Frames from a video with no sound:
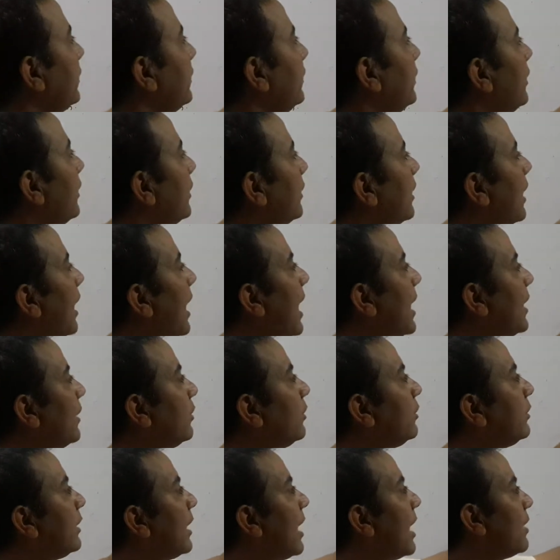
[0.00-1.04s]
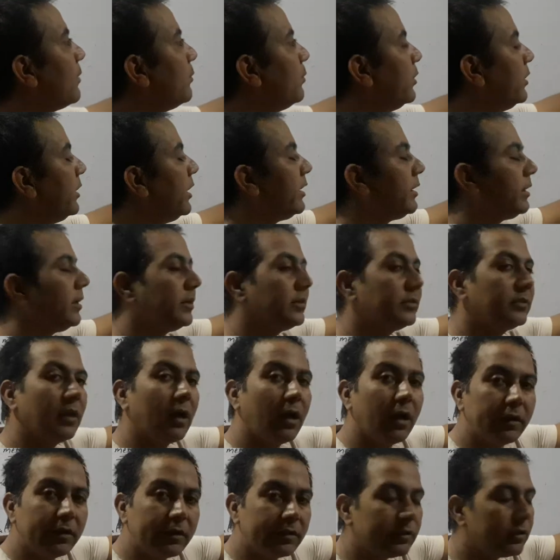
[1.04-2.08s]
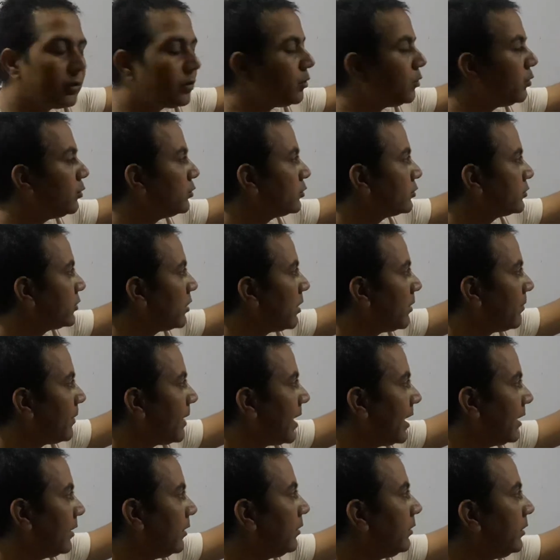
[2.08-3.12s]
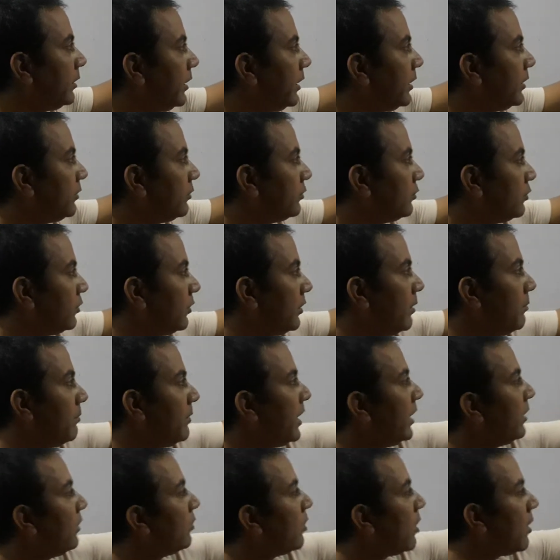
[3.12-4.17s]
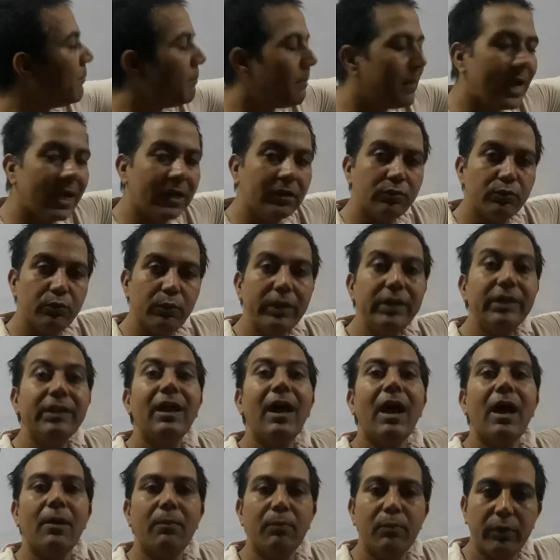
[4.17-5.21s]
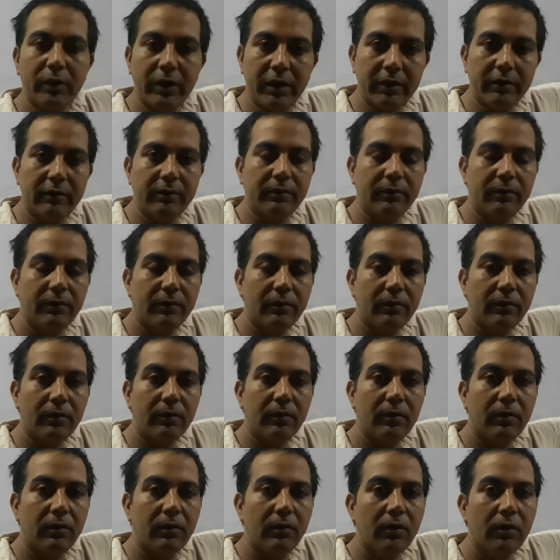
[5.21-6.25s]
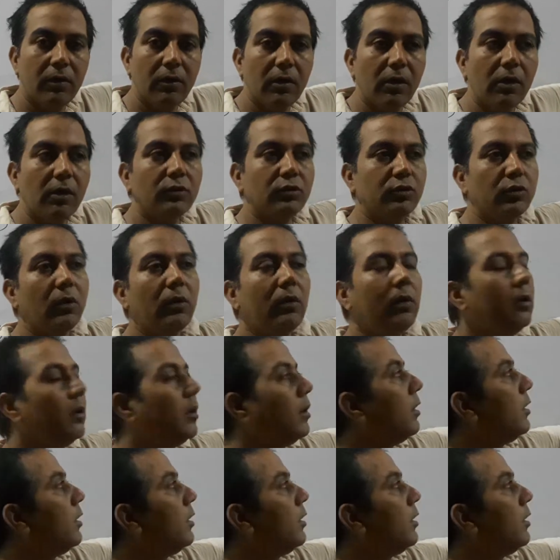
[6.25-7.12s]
here iron carbonate is the another ores of iron. It remain combined with carbonate. So